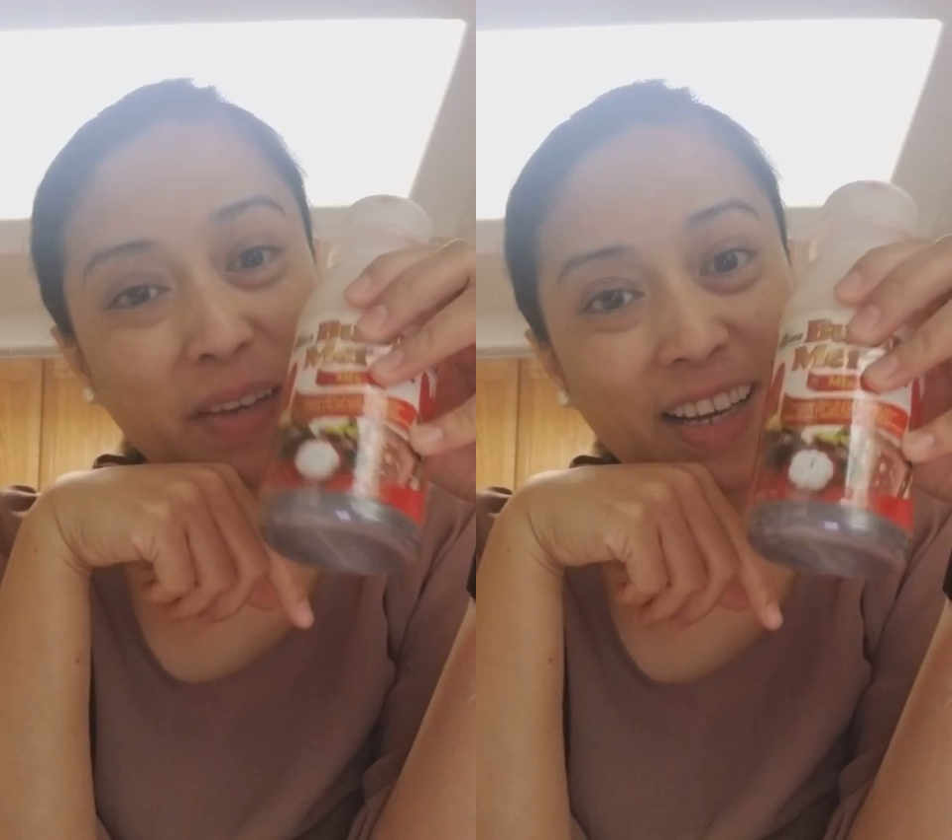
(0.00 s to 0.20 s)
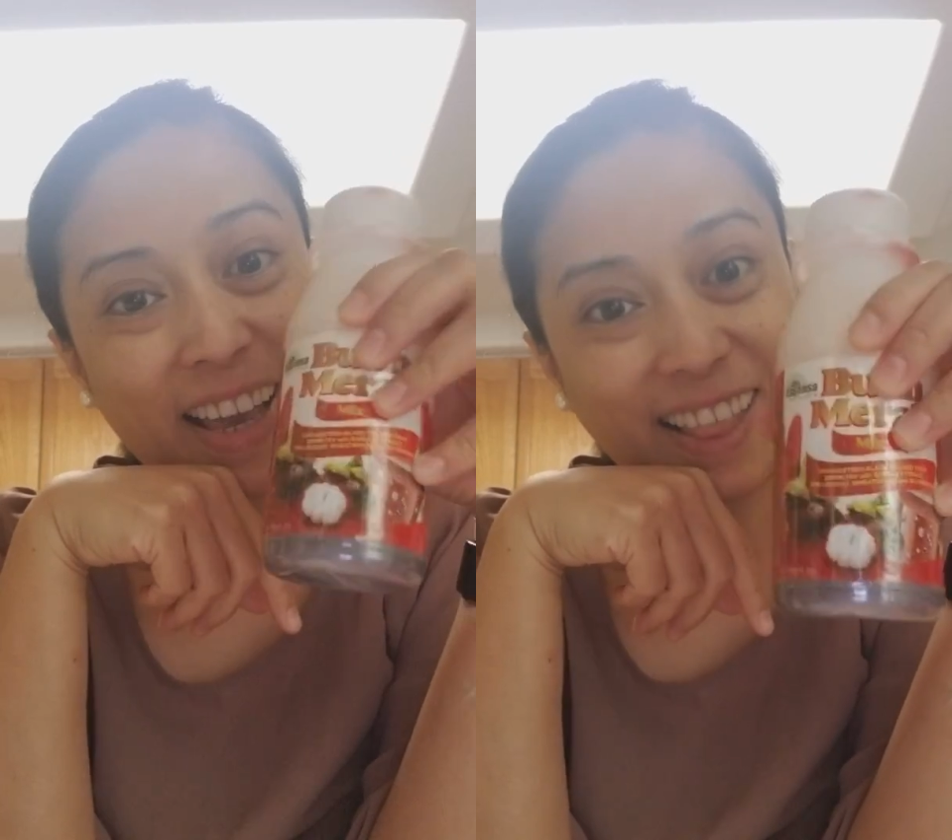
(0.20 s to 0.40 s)

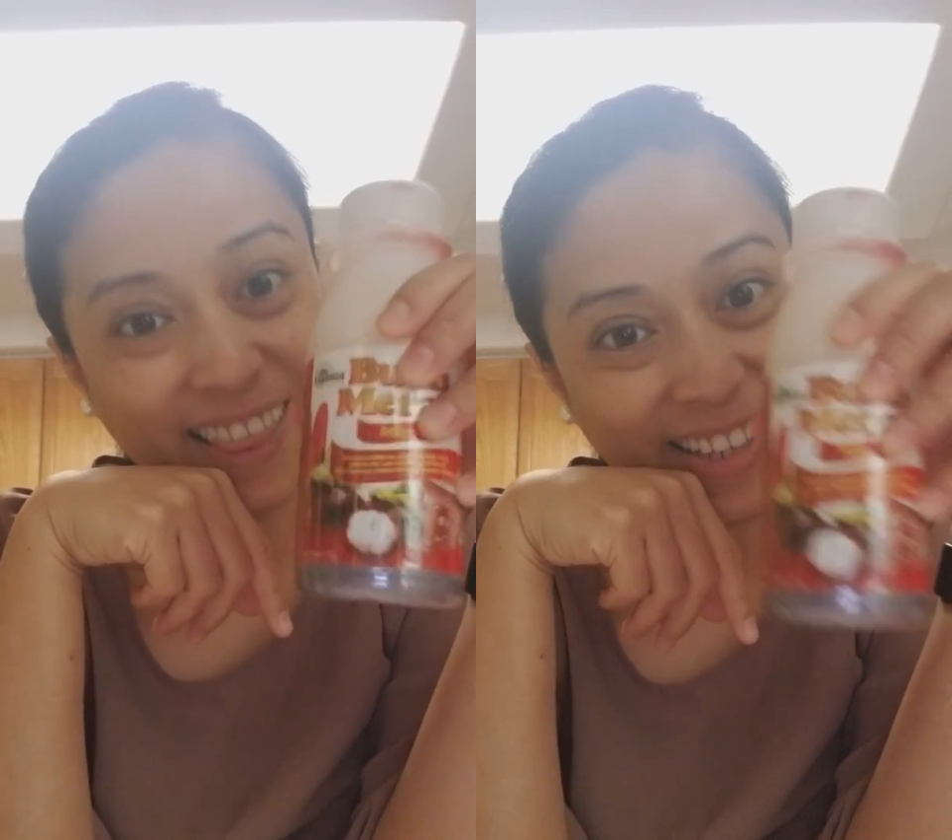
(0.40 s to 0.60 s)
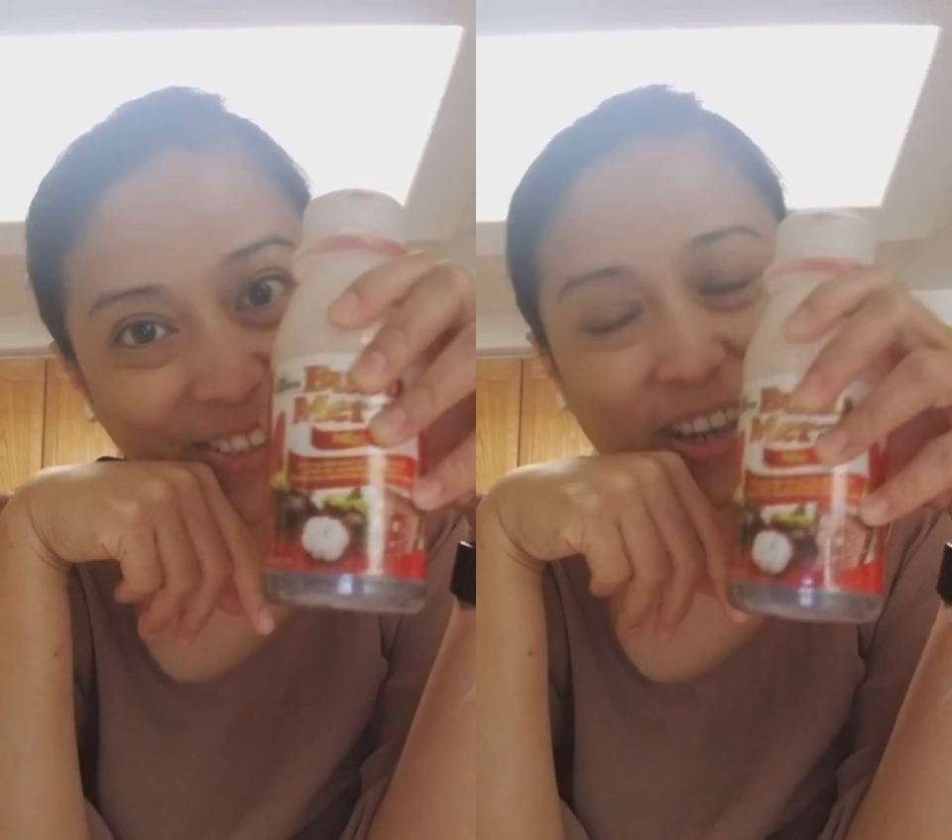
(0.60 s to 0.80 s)
me again
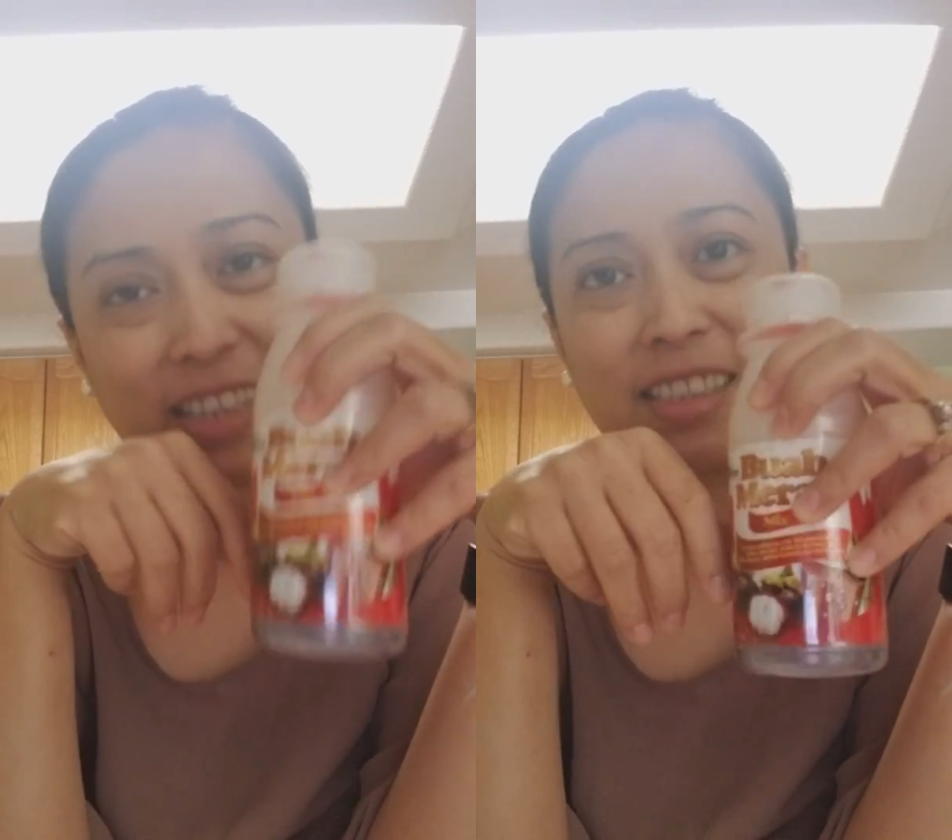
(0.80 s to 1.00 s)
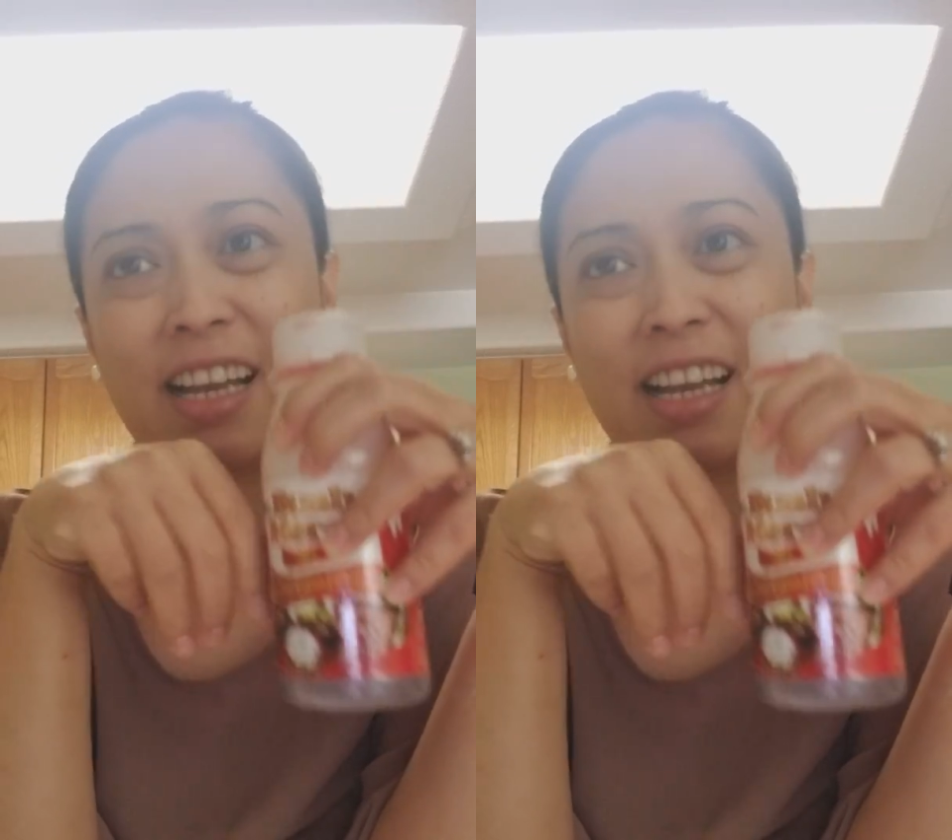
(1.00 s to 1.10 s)
this one. It's